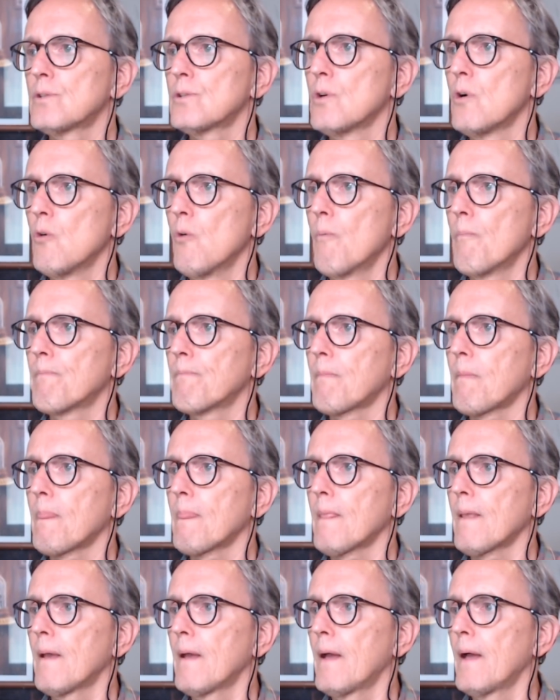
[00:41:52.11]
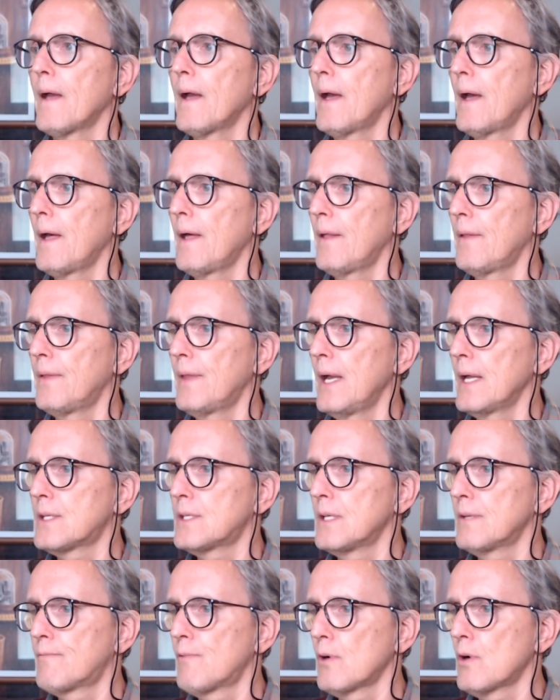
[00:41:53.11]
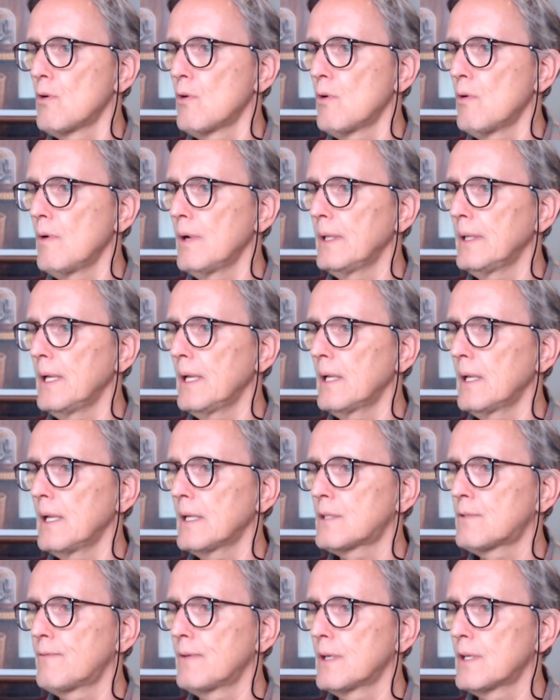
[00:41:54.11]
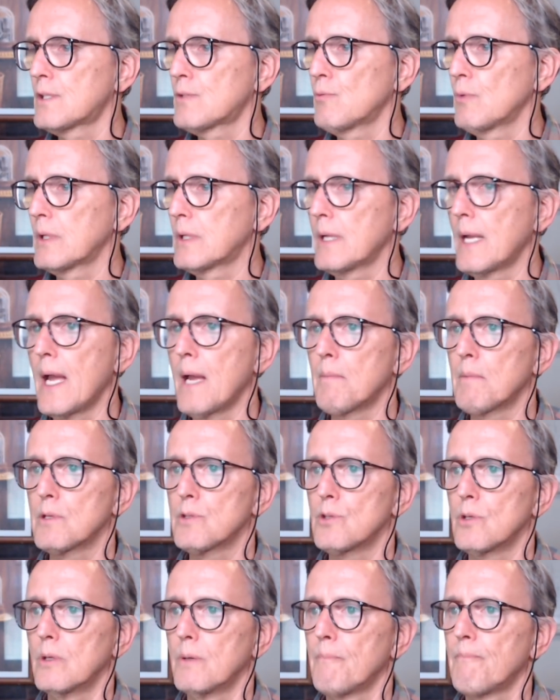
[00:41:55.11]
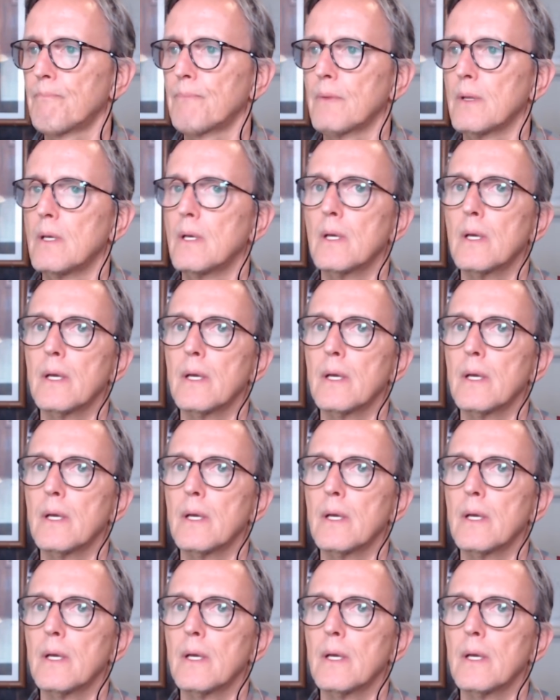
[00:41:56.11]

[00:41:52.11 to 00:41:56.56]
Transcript: So that's it for Google, and then let's finish with Amazon.